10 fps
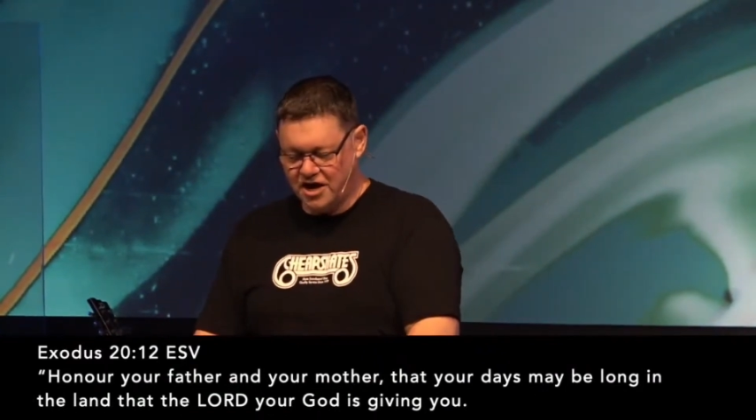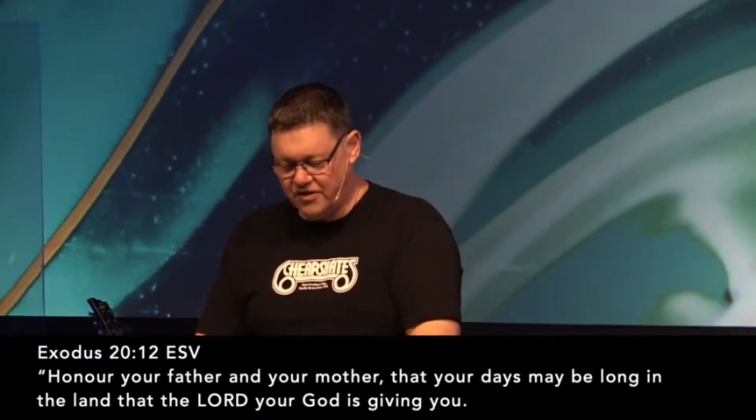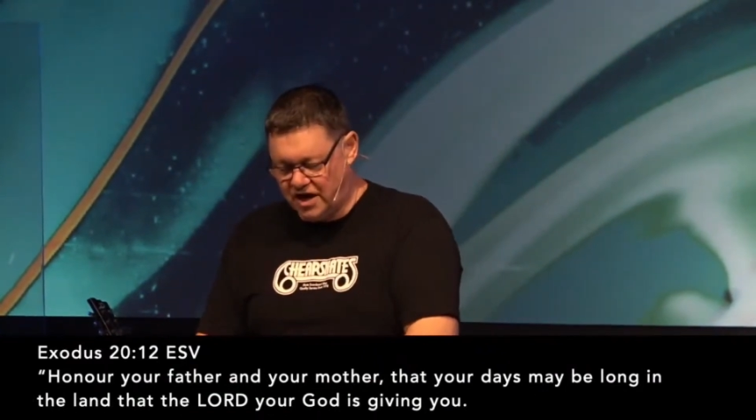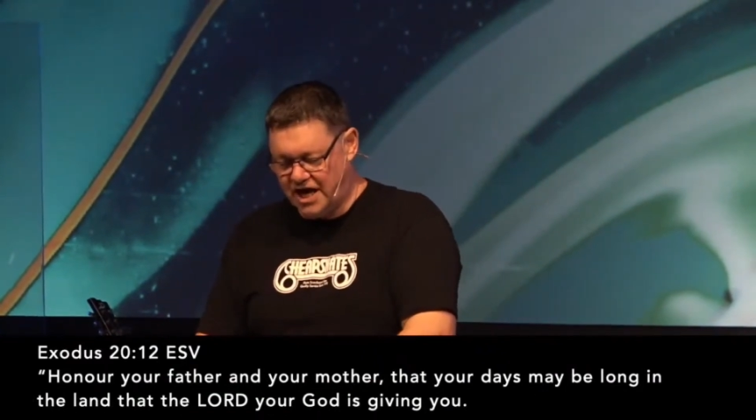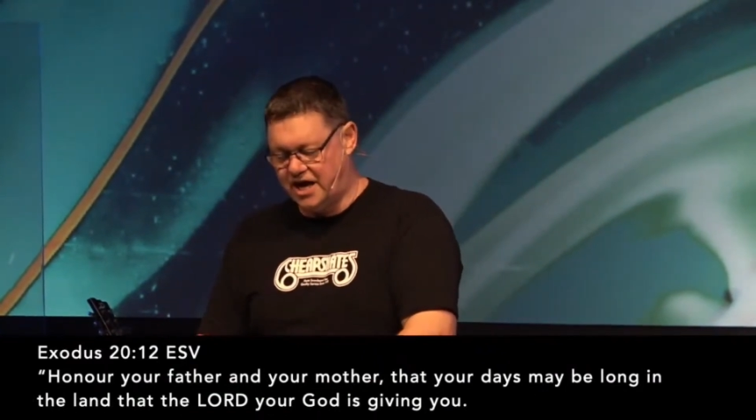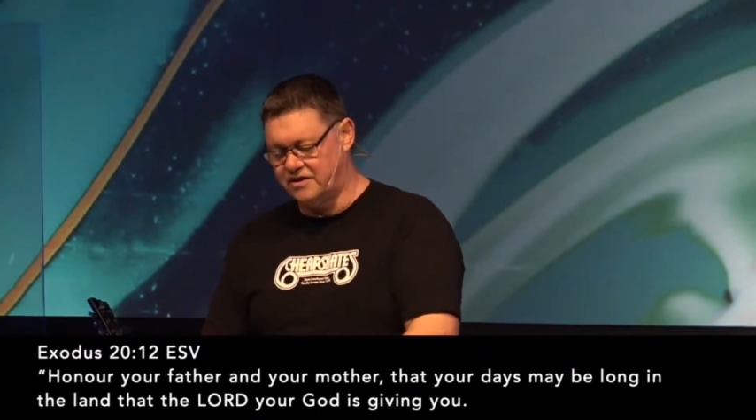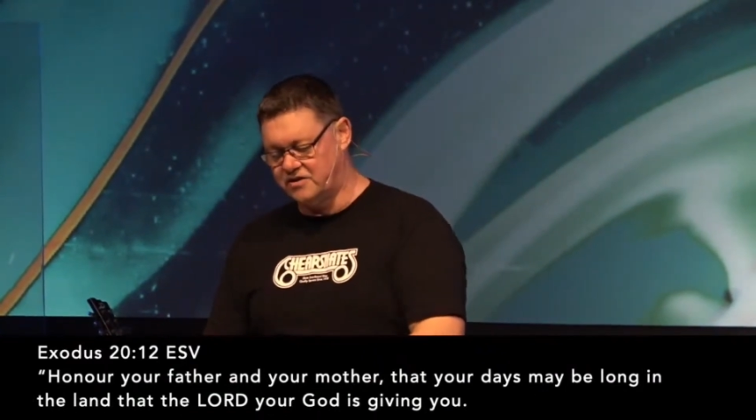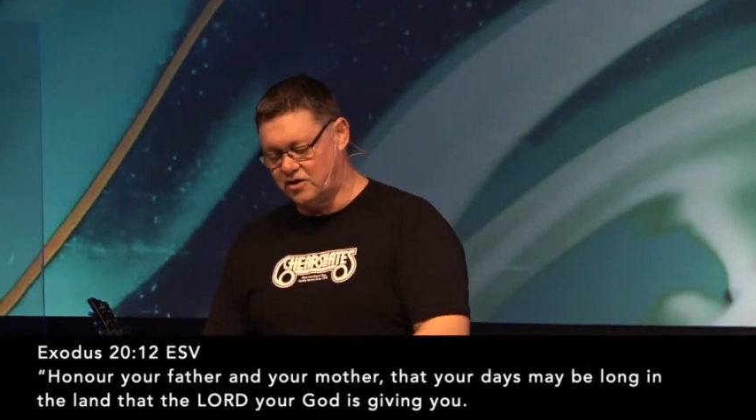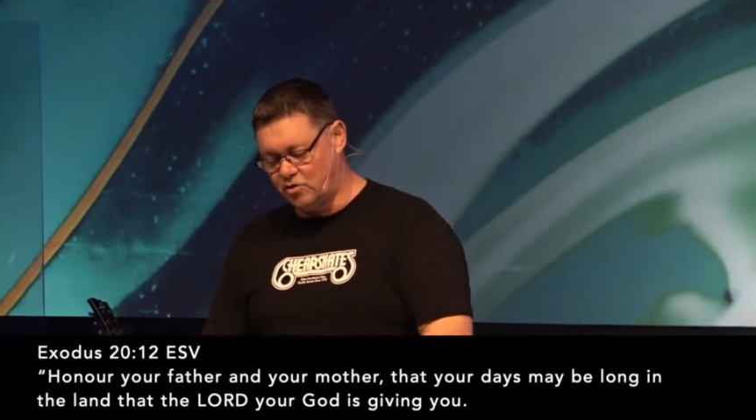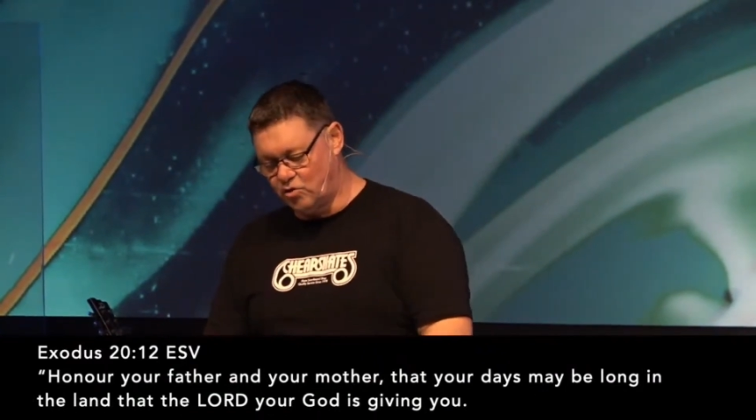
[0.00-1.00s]
in the
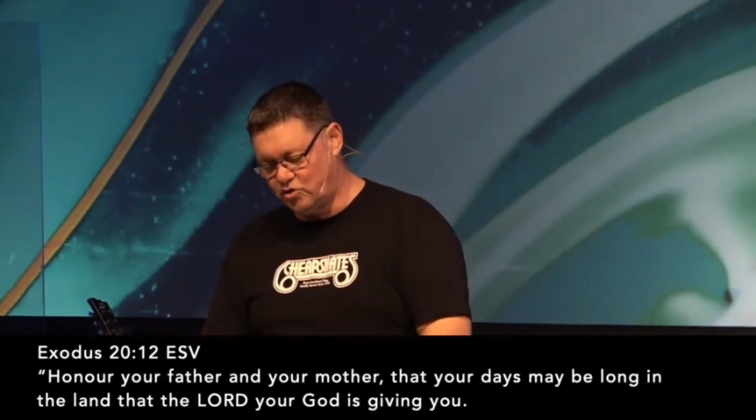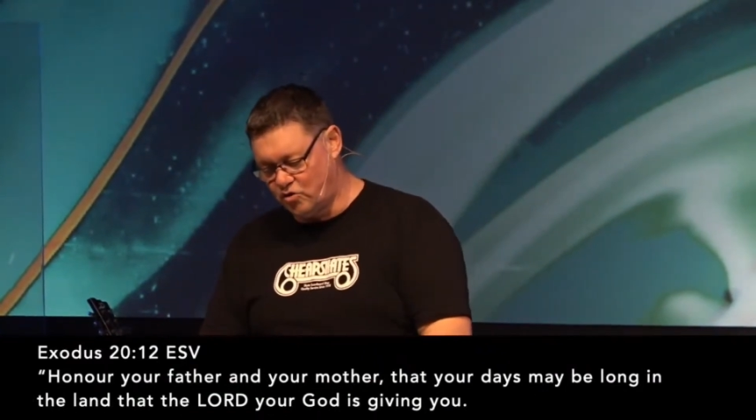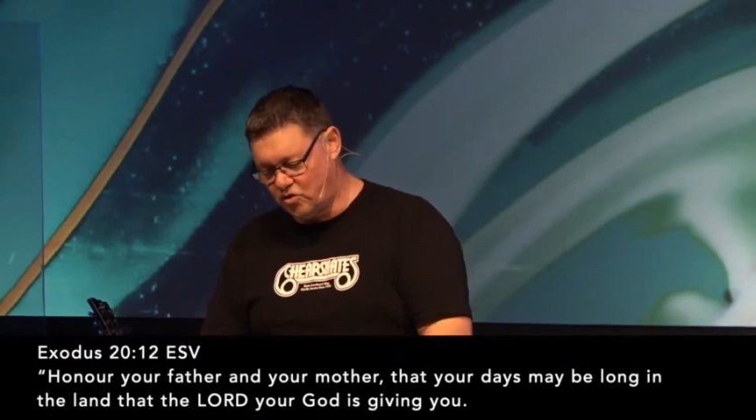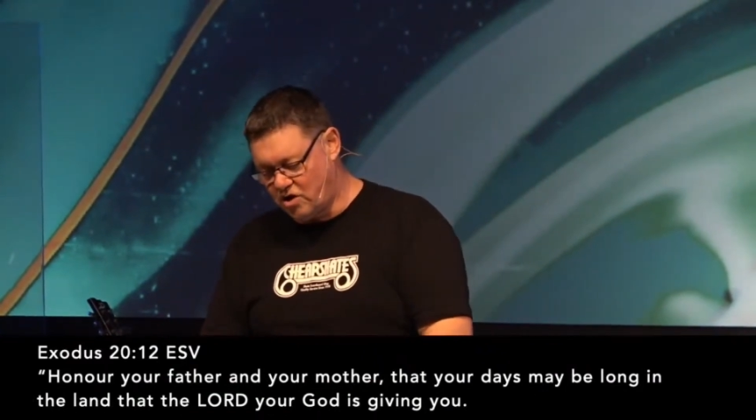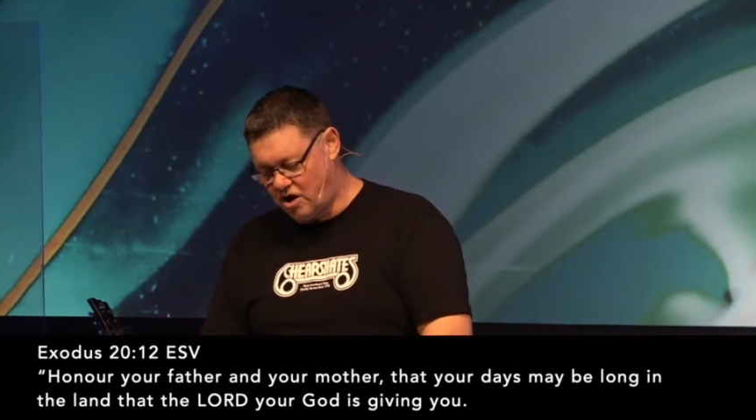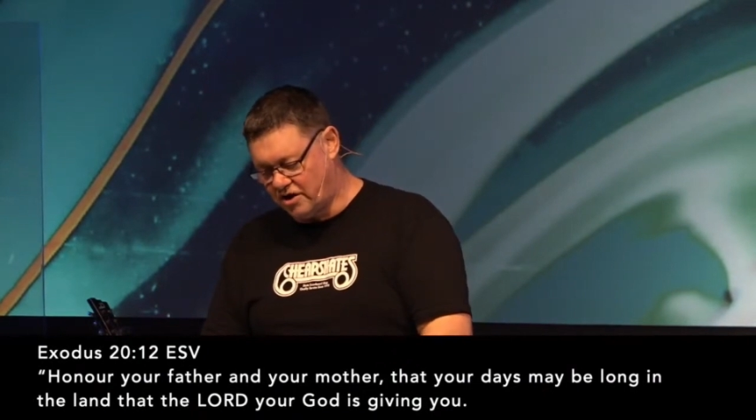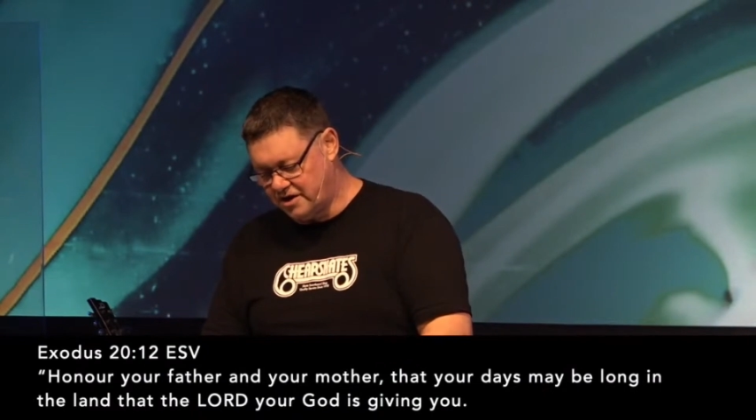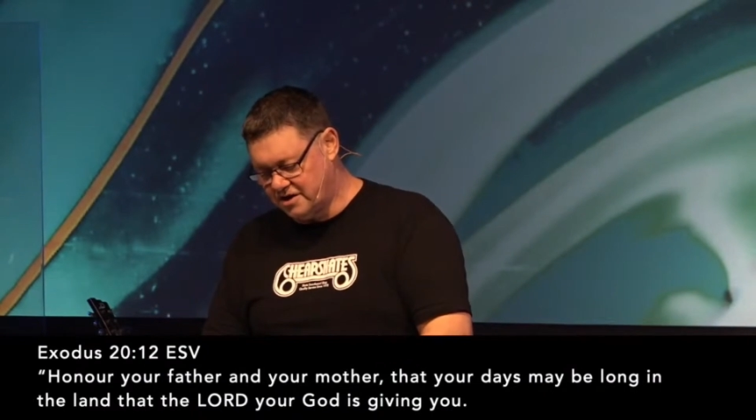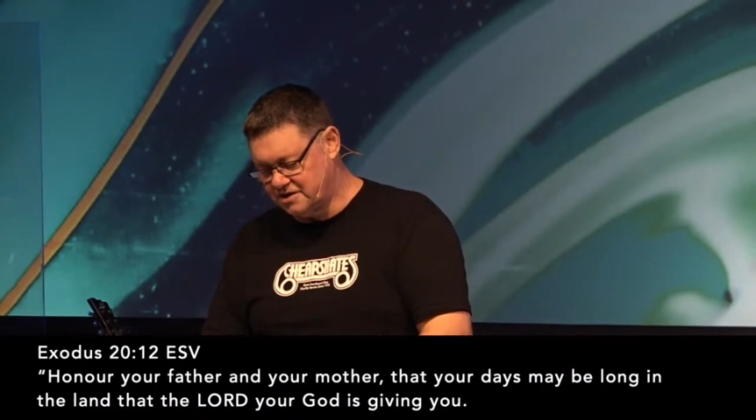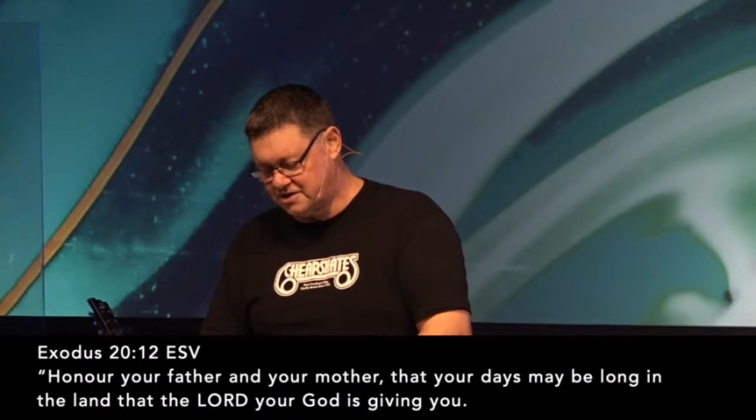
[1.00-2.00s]
land that the Lord your
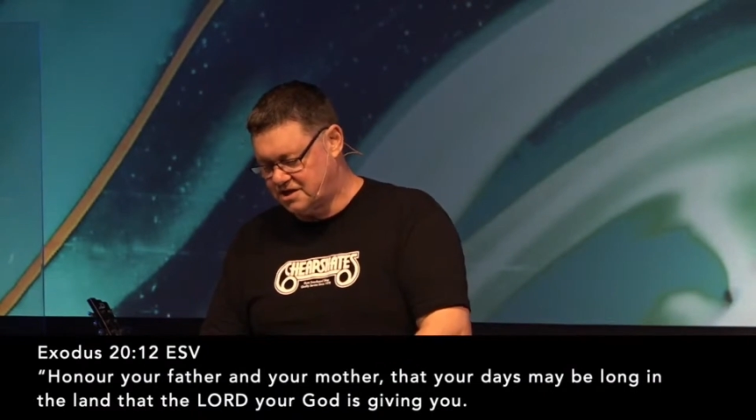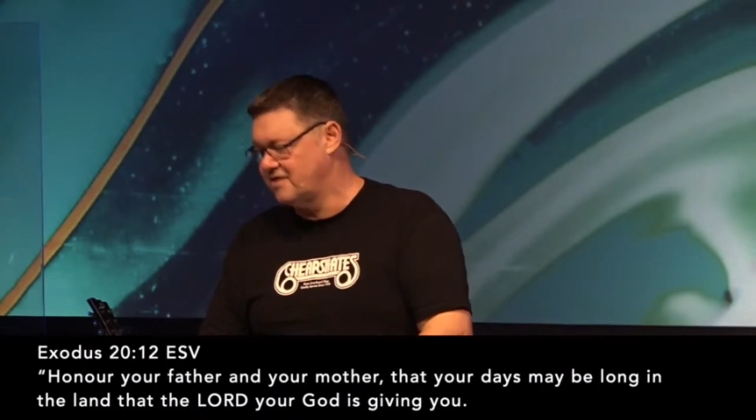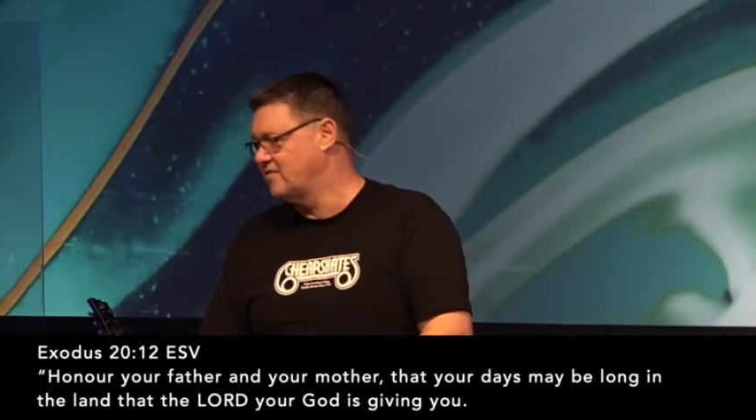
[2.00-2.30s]
God is